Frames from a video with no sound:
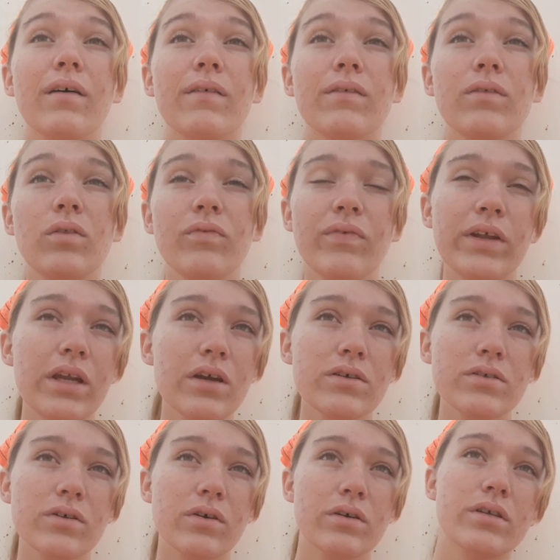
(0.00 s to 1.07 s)

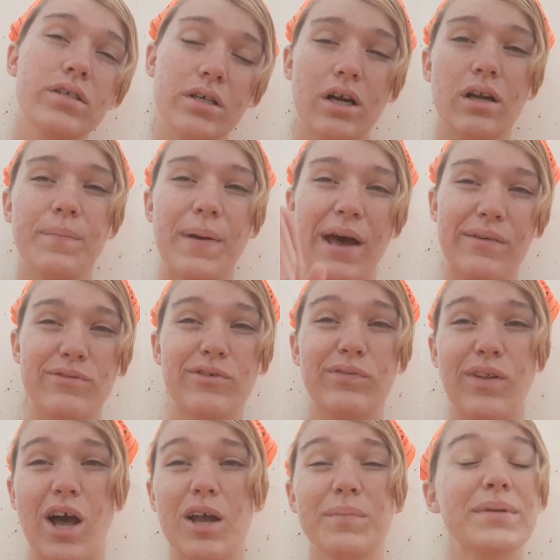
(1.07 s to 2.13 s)
videos are going to start up after
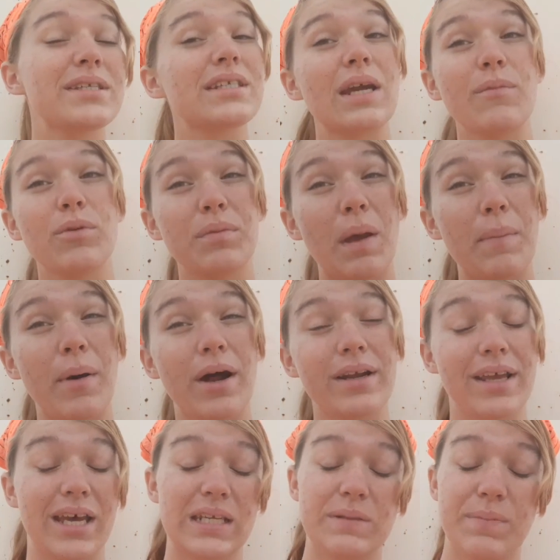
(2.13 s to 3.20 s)
Vlogmas, same with my
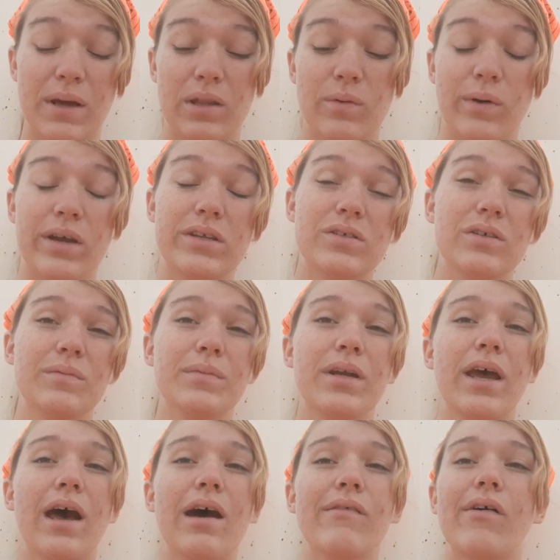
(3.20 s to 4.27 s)
podcast, by the way. So I'm going
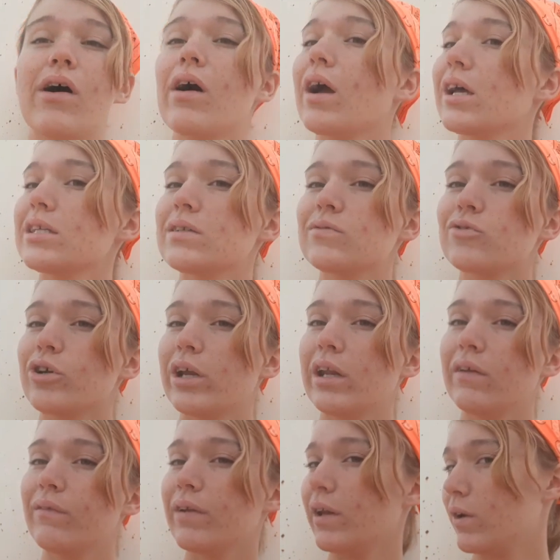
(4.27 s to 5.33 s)
to have all kinds of
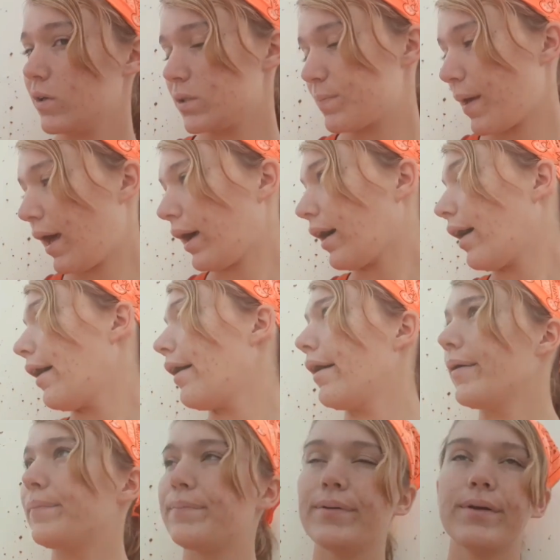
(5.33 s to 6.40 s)
training videos back up.